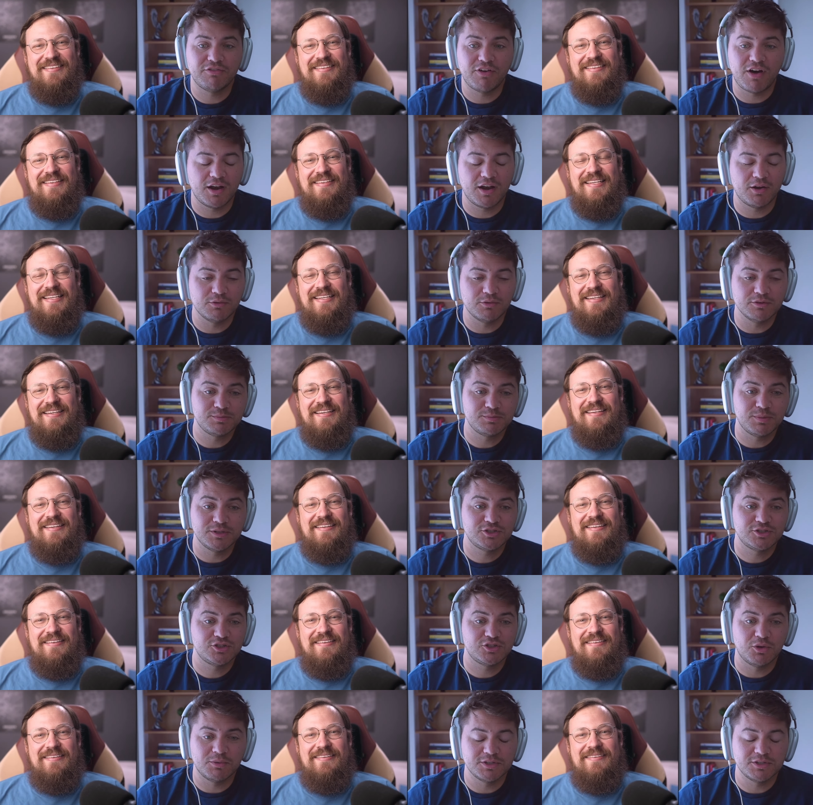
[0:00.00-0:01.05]
Speaker 1: I would spend so
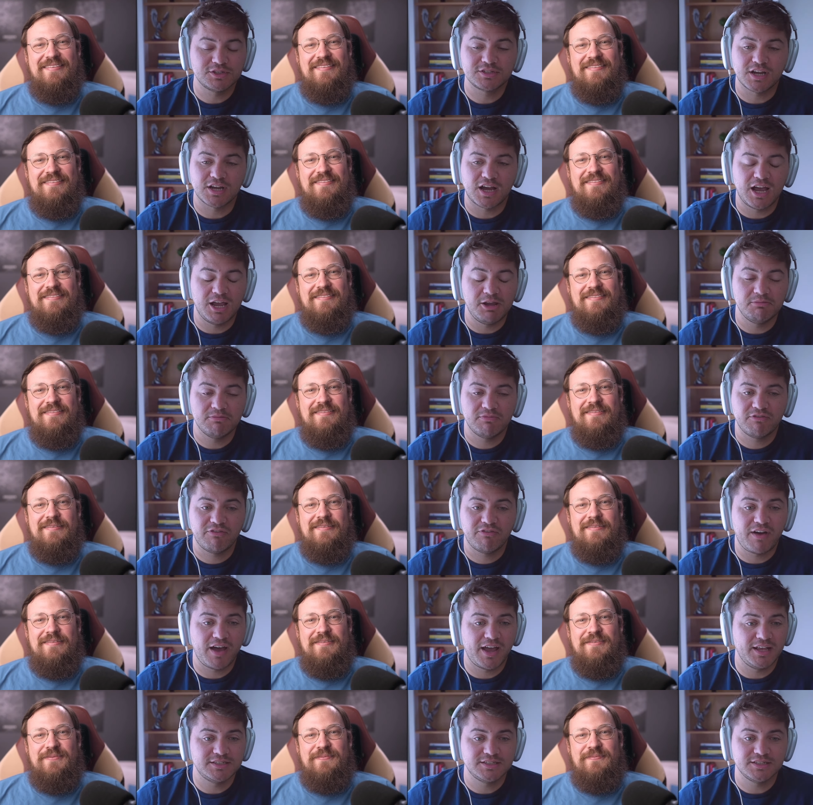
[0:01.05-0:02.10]
much time
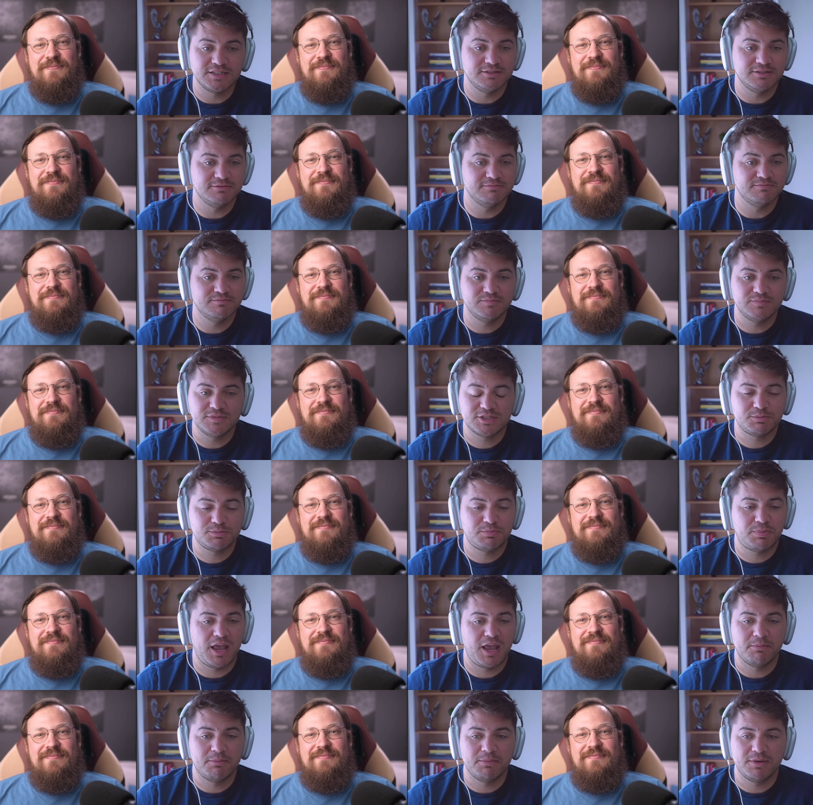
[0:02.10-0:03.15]
fighting
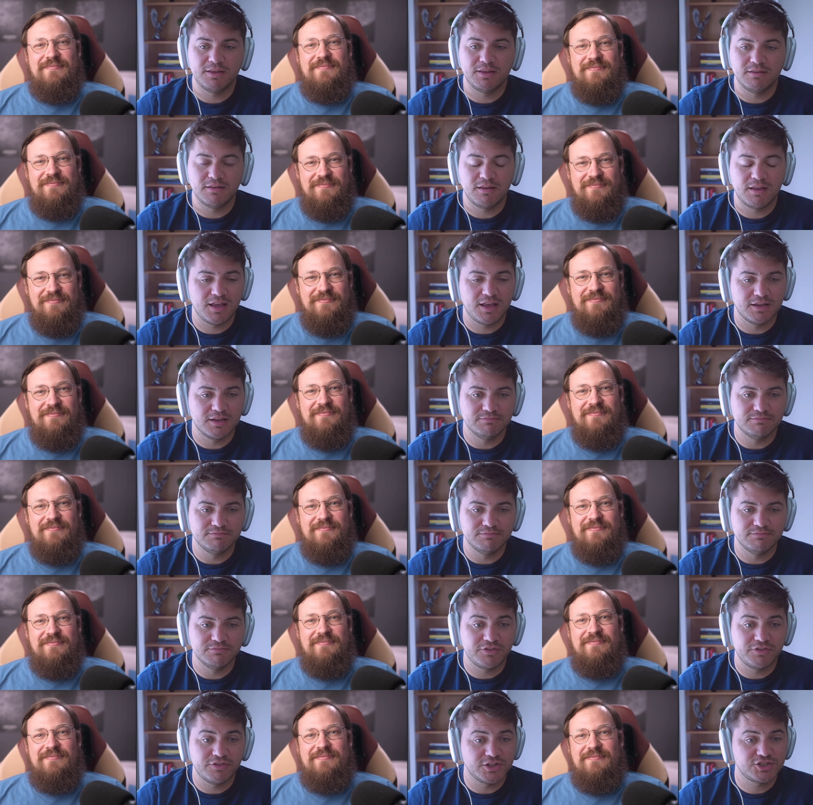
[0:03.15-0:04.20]
spam and, and
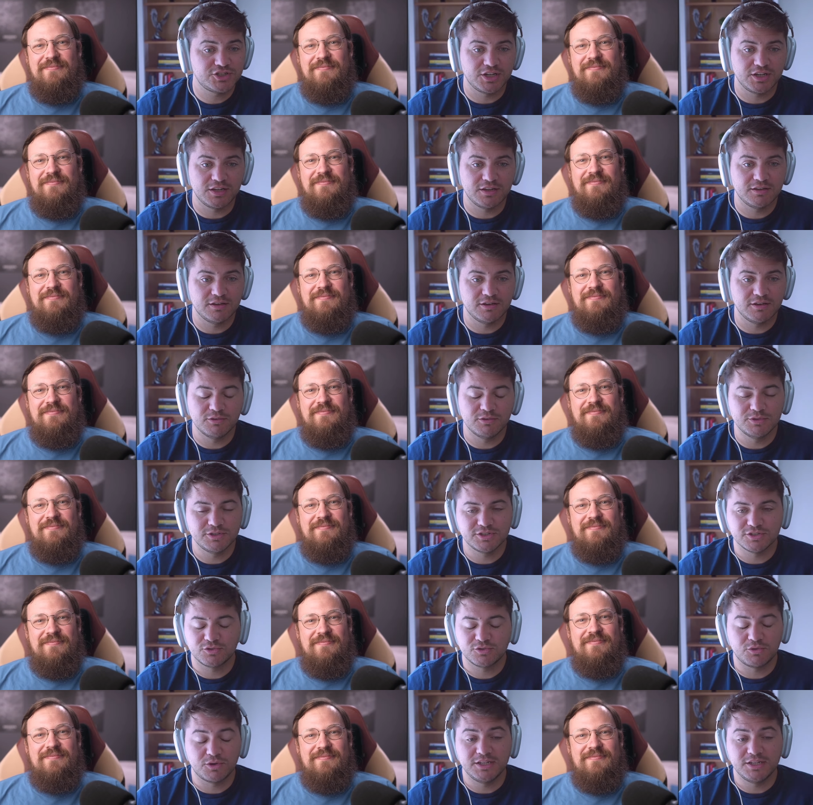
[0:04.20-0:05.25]
phishing, uh, which is
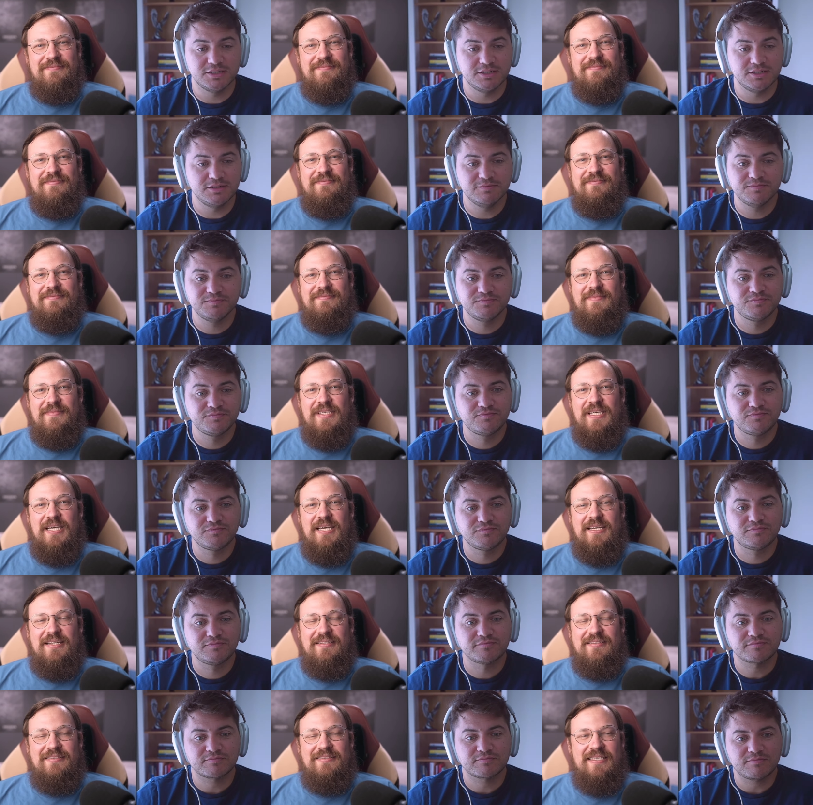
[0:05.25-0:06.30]
crazy.
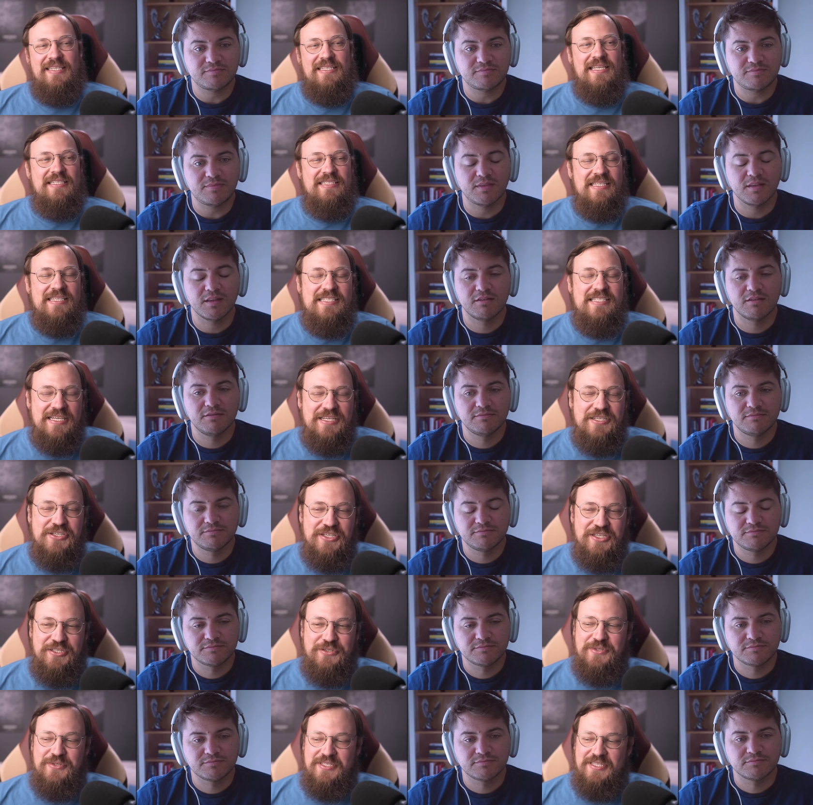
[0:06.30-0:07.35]
Speaker 2: Yeah, that, it's actually
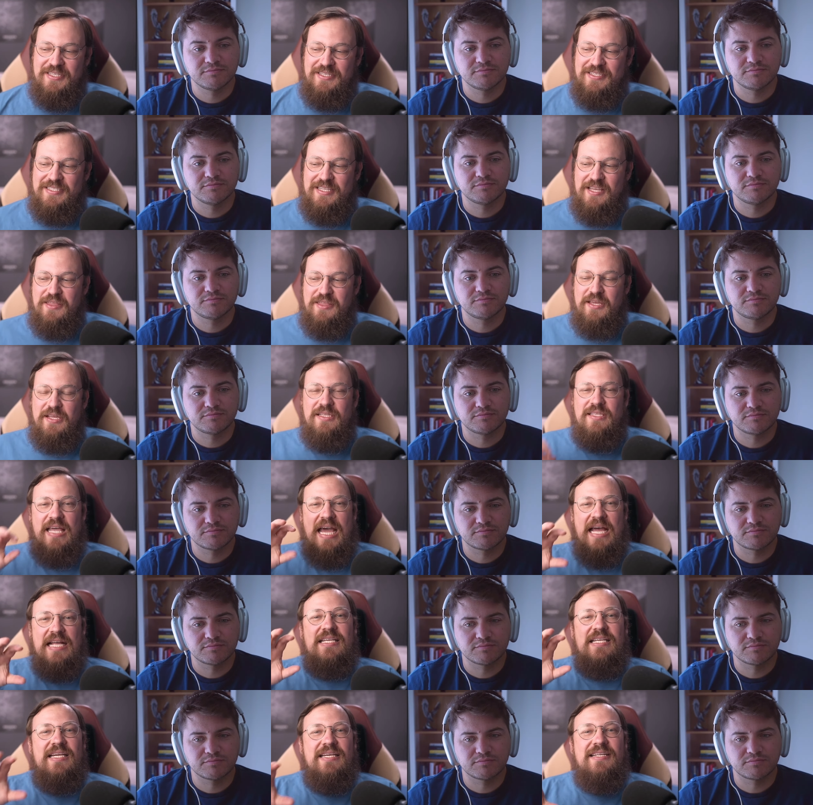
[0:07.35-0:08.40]
interesting because I think
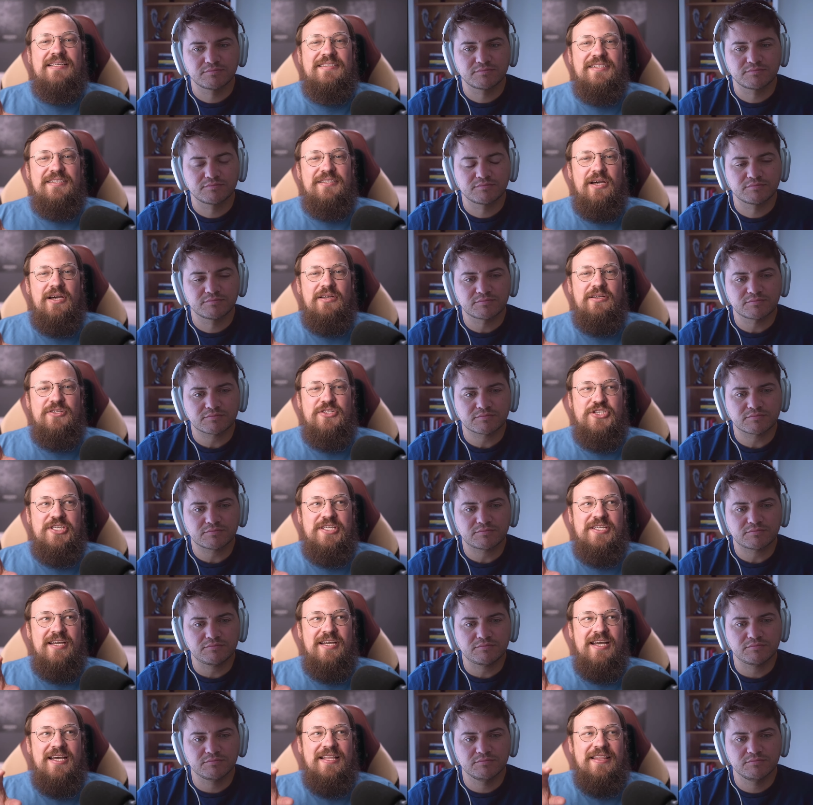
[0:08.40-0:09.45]
that kind of
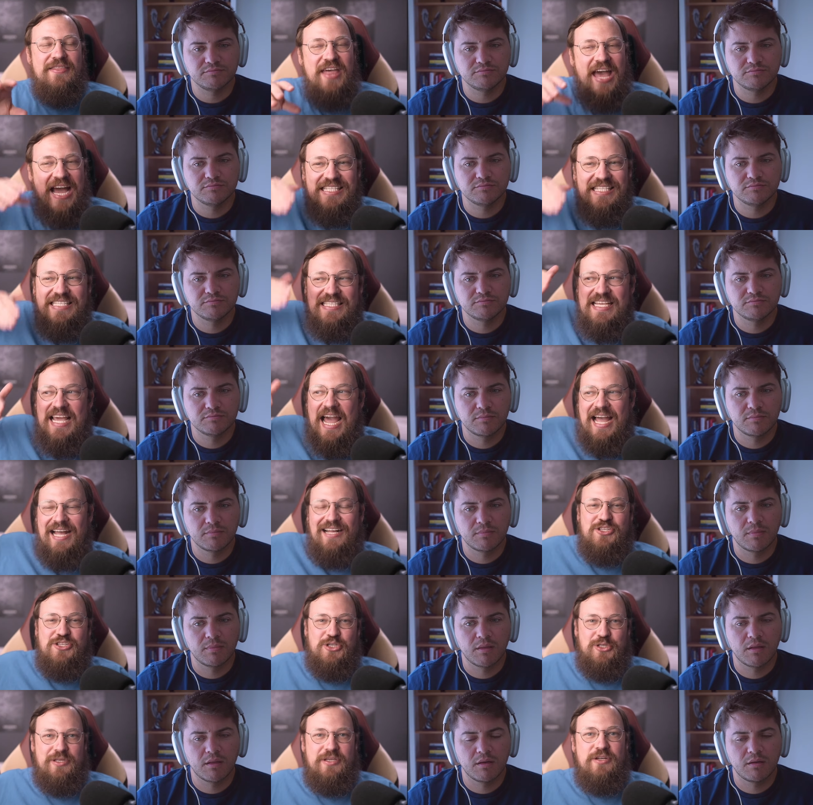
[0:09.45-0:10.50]
technology, that's the
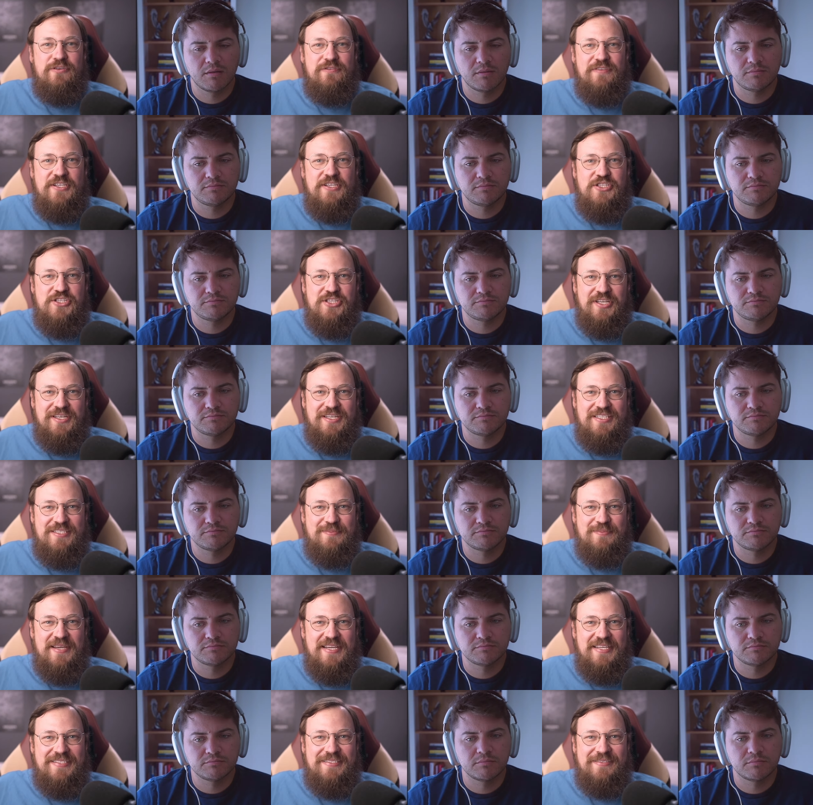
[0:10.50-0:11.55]
actual innovation in the space,